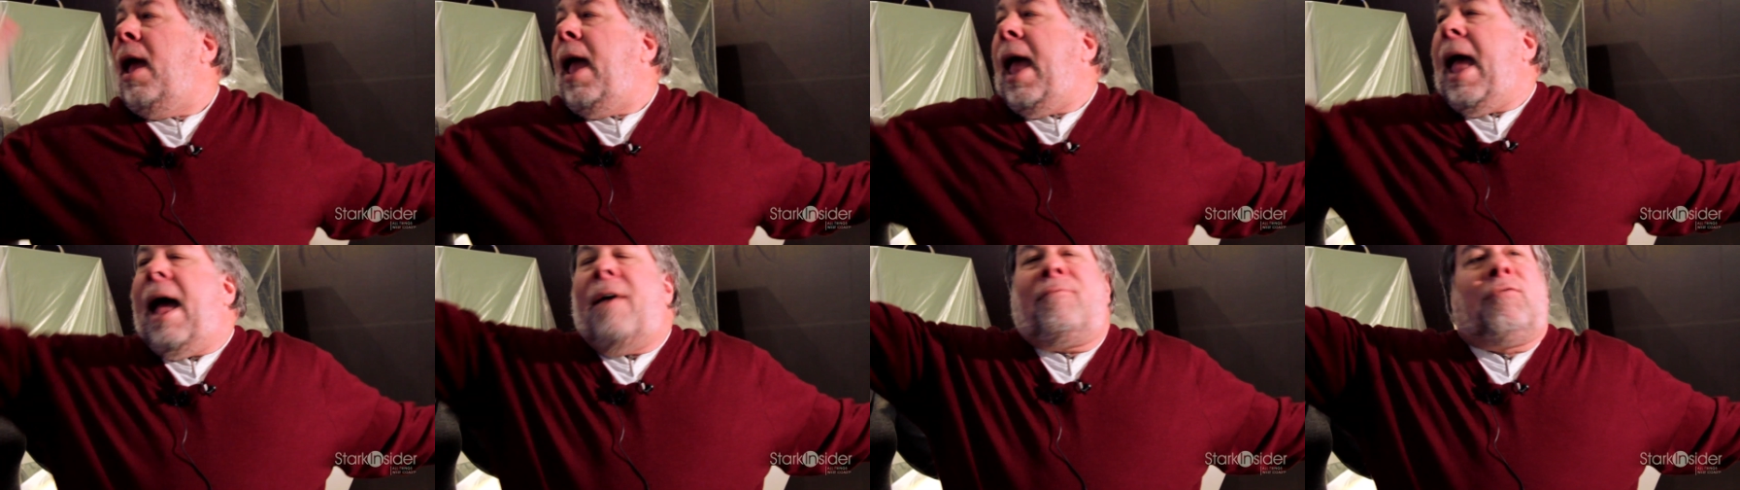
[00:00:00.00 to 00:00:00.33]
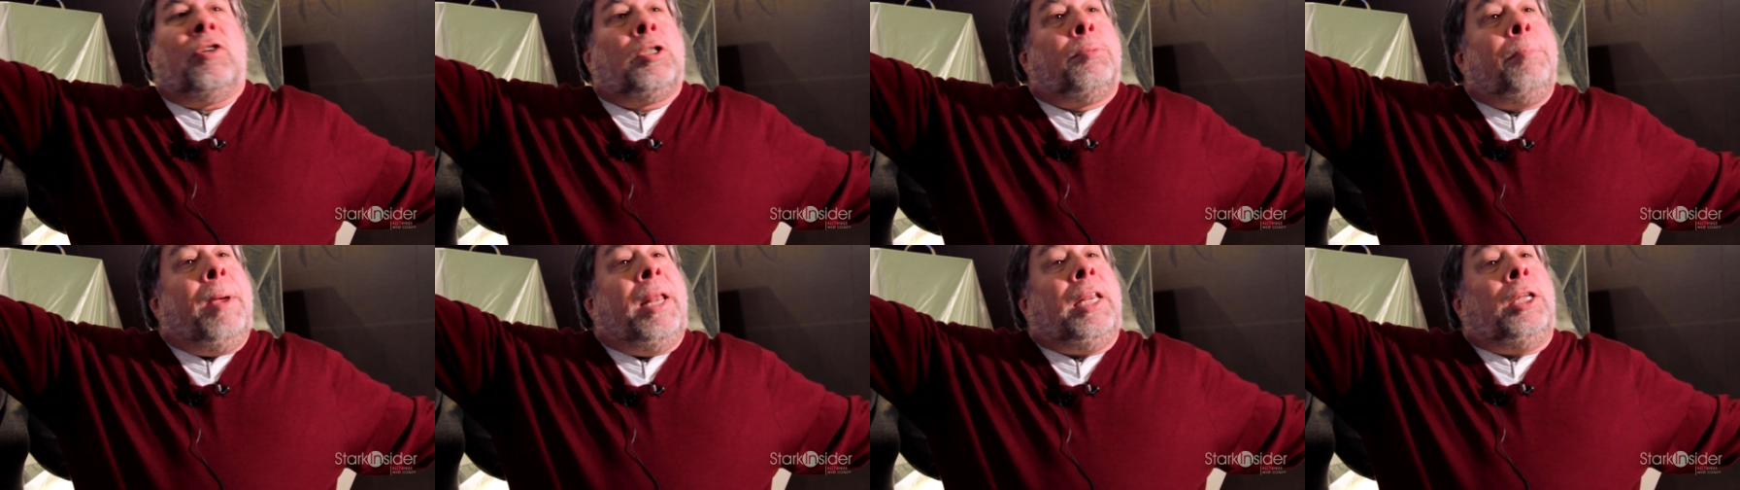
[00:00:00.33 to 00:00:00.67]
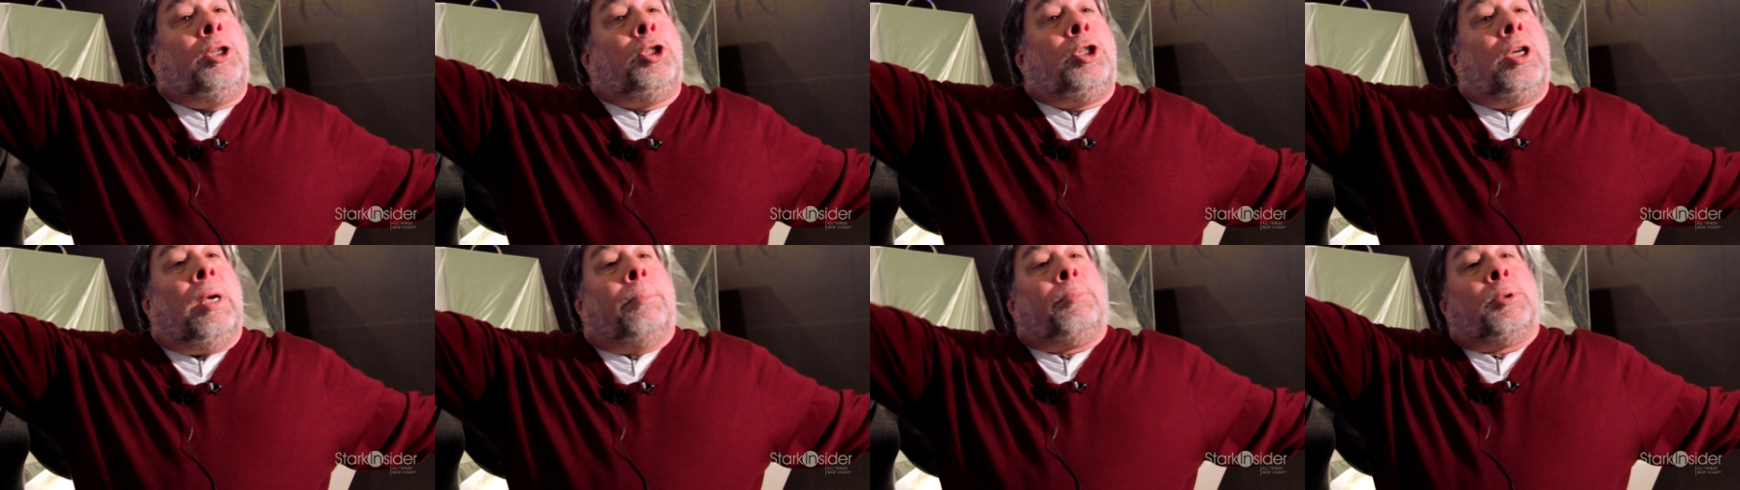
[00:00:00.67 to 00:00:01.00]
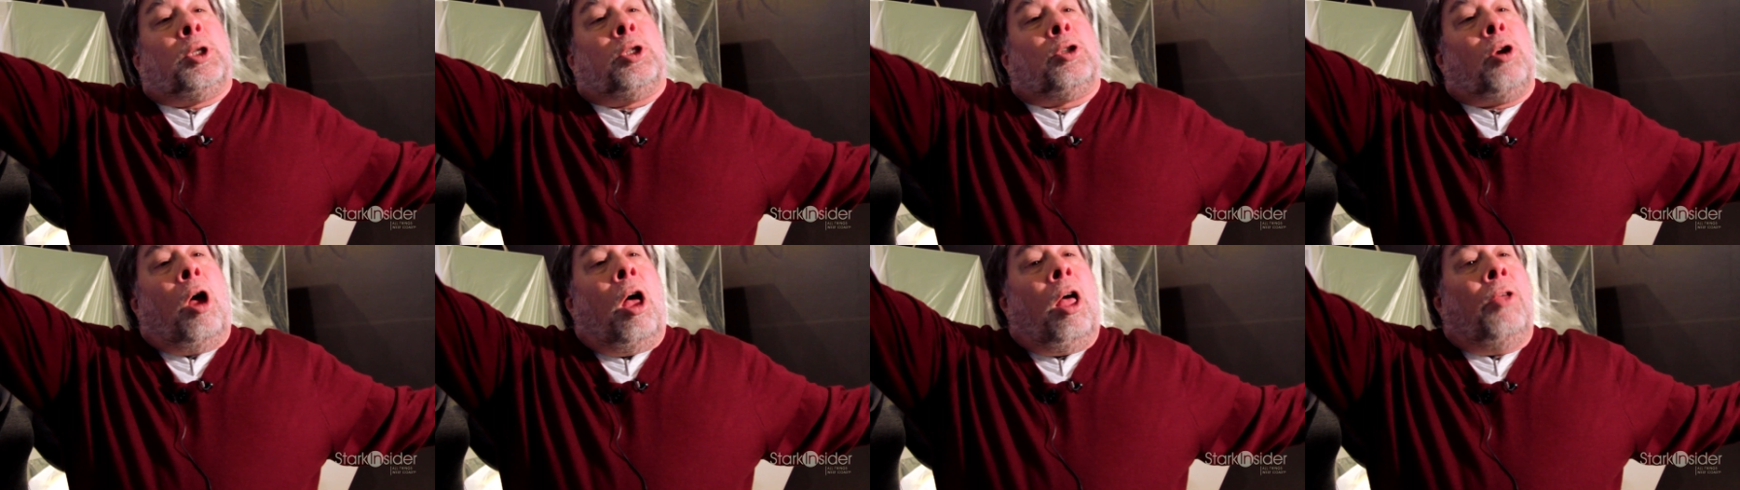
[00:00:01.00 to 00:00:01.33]
half as many
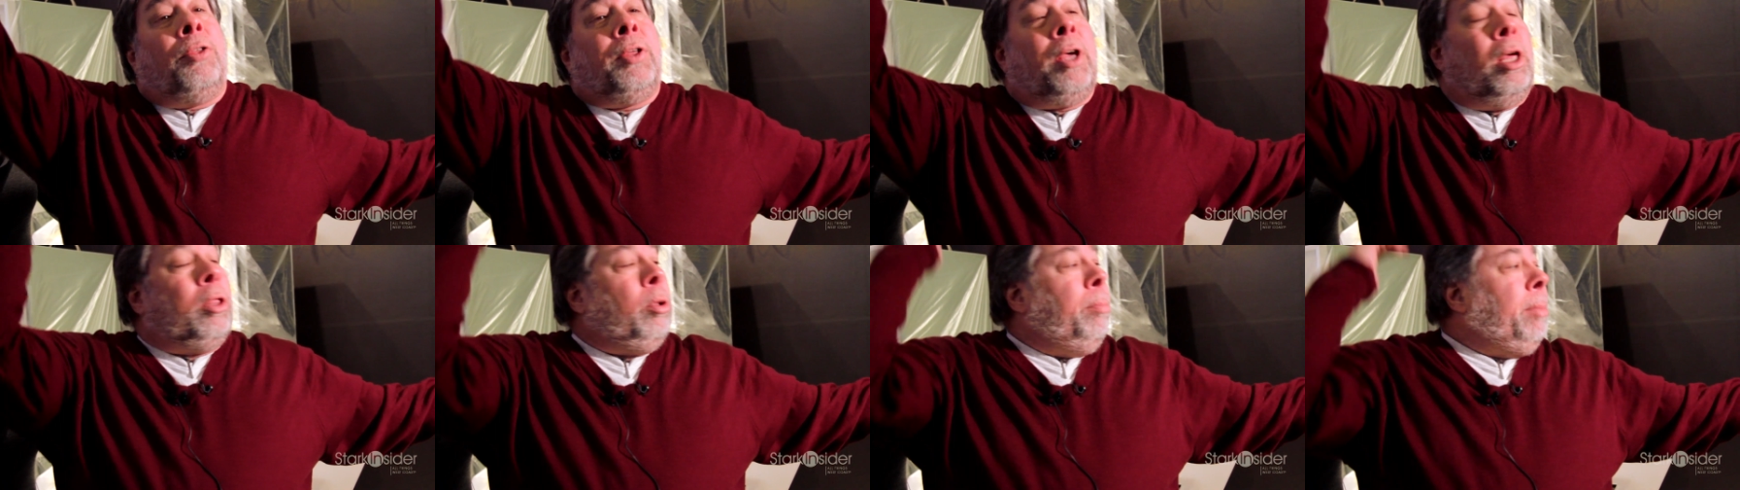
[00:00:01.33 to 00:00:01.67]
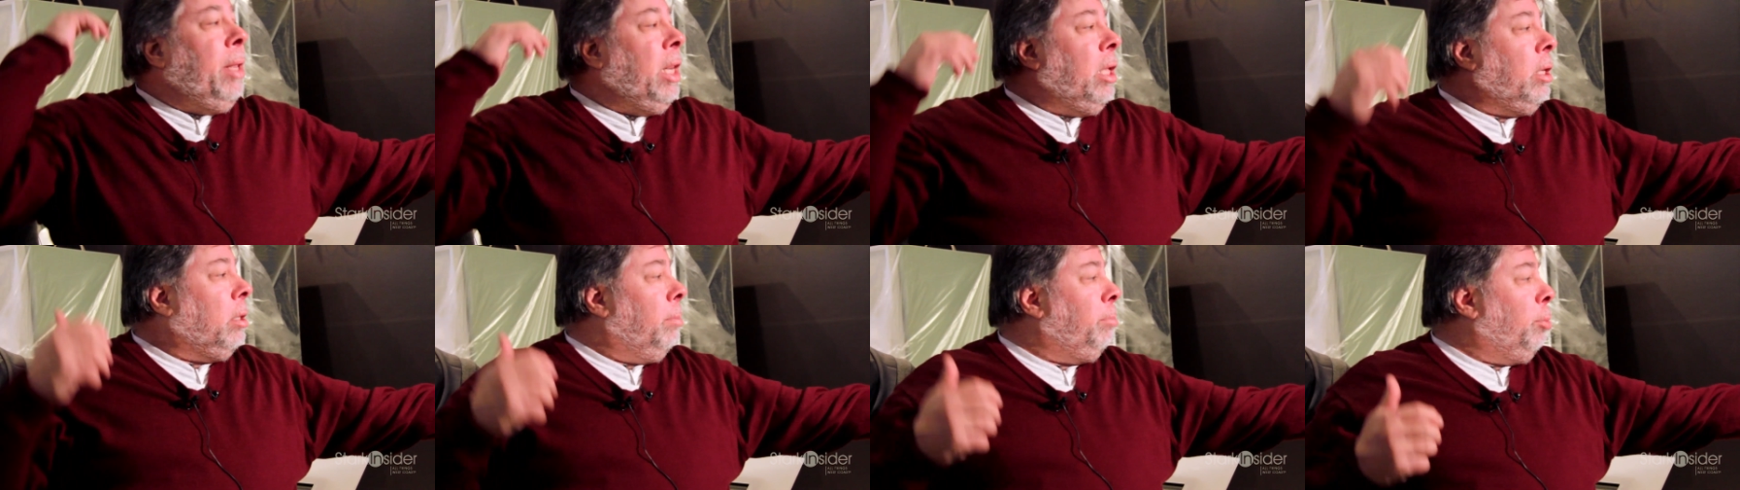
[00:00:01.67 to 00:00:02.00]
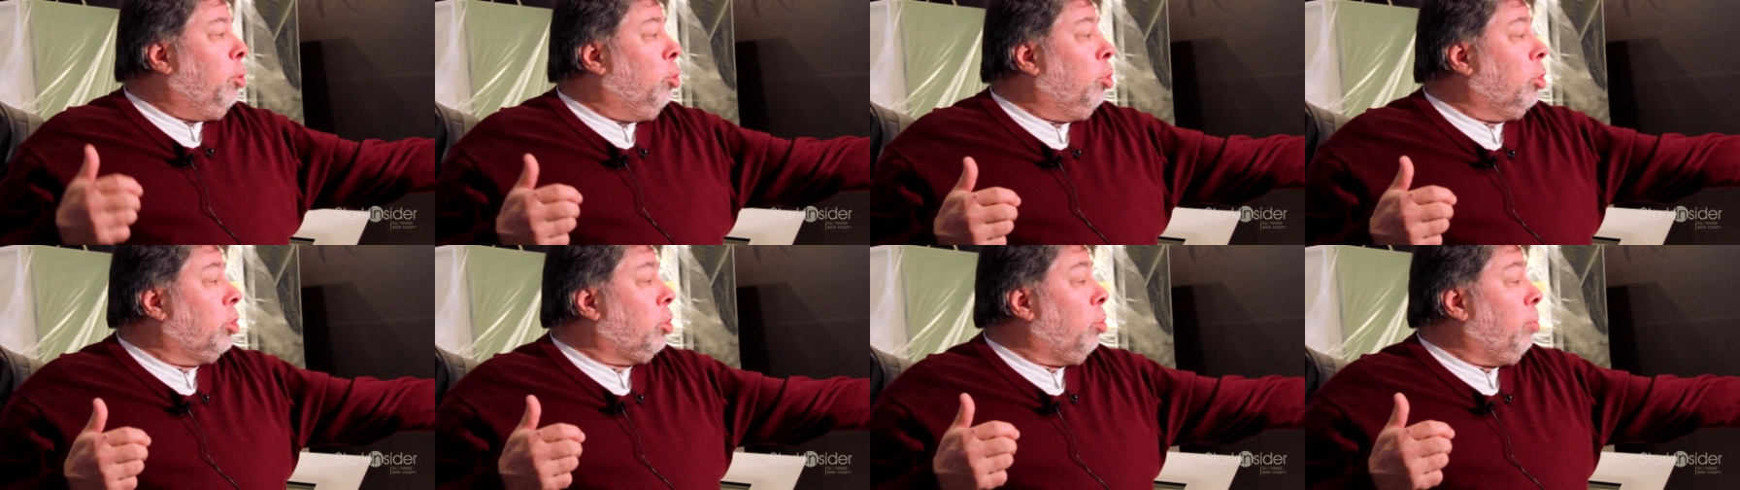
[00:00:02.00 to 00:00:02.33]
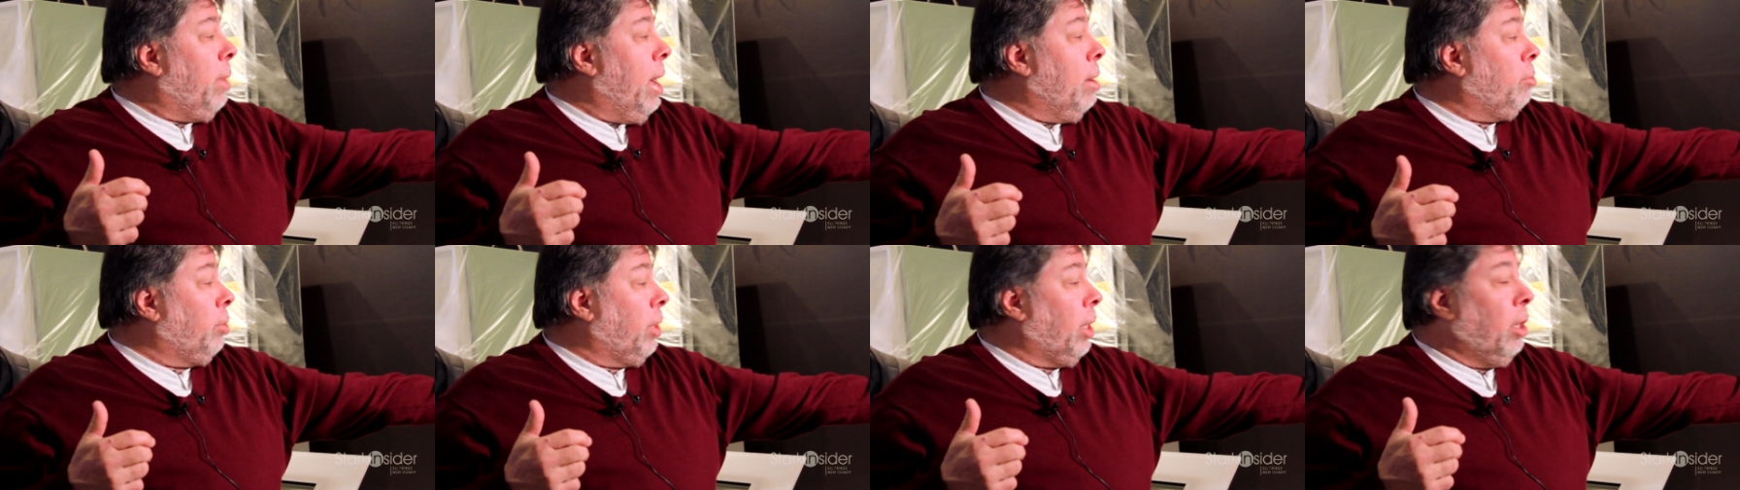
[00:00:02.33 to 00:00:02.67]
chips as all the other mini computers
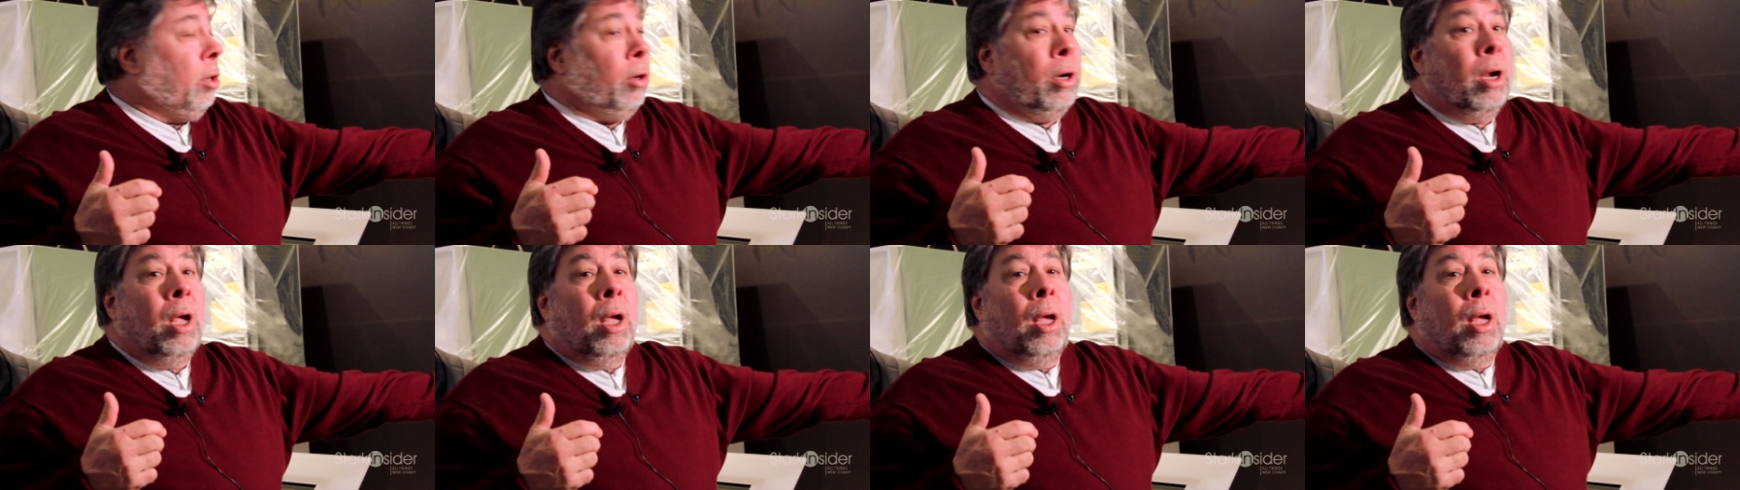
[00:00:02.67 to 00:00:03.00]
around here.